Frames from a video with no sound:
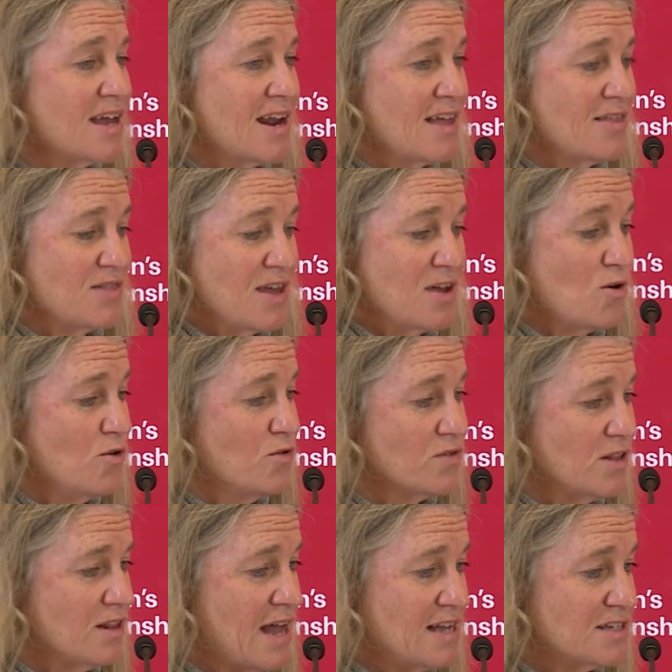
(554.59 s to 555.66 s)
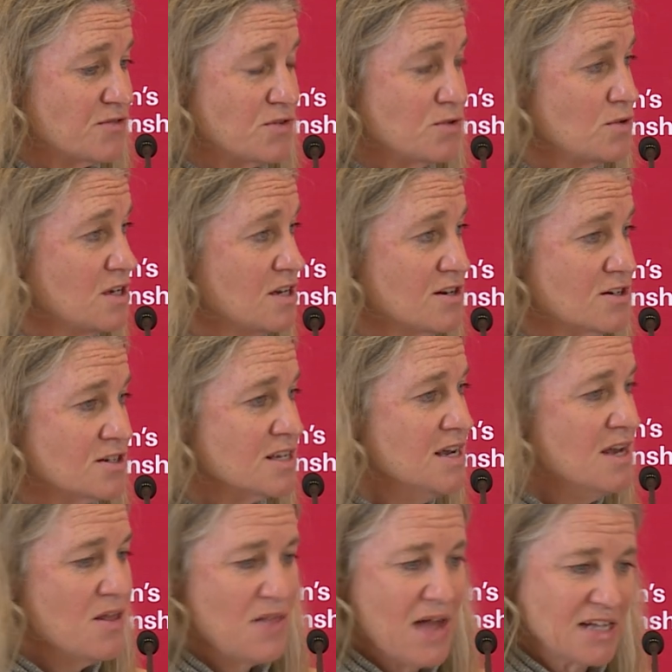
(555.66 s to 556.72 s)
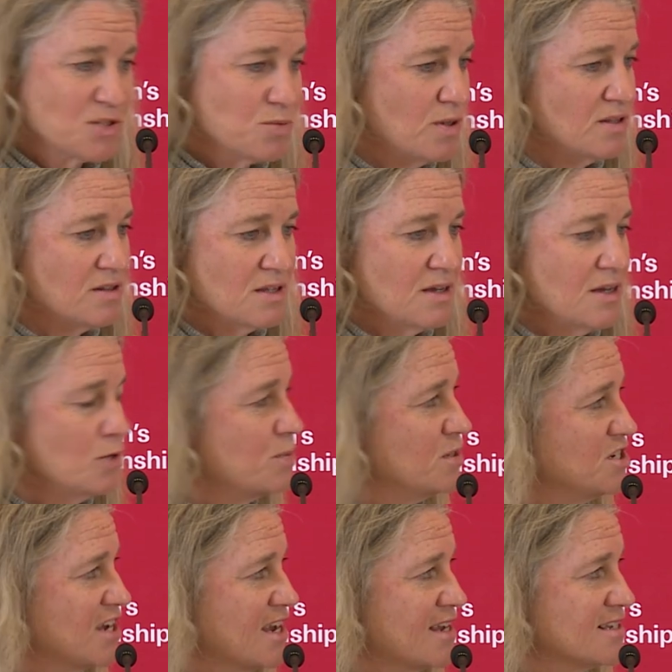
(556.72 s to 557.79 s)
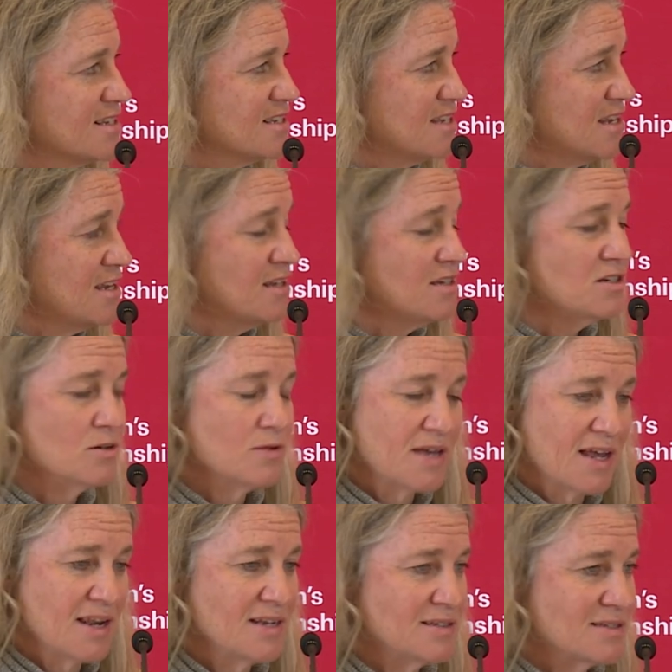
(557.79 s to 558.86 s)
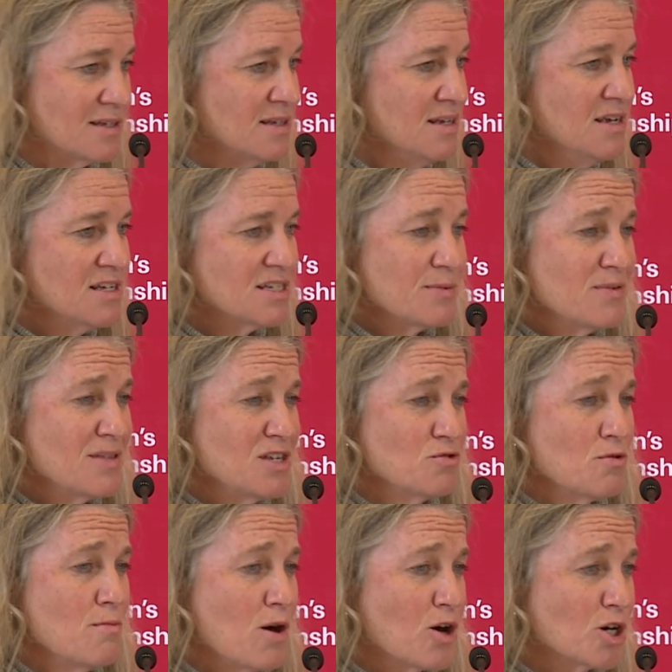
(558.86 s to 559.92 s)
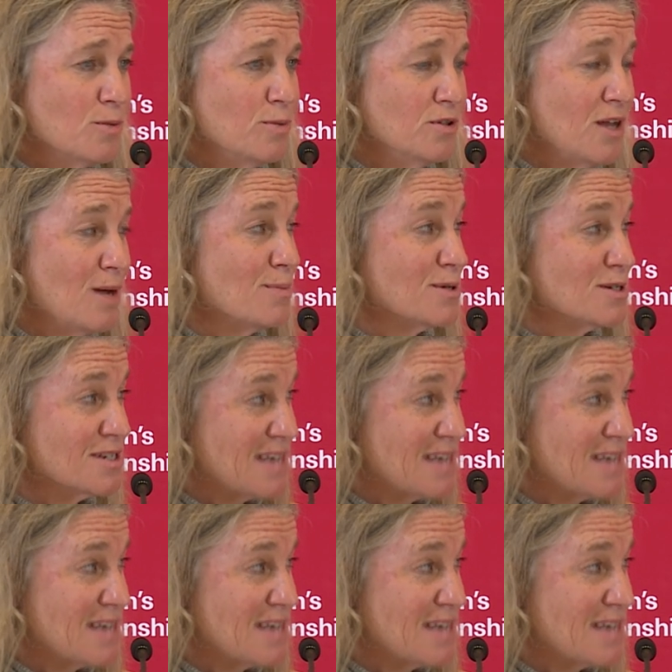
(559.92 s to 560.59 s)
And I think over the last few years, that's what the LPGA has seen. You know, getting to some of these remarkable numbers.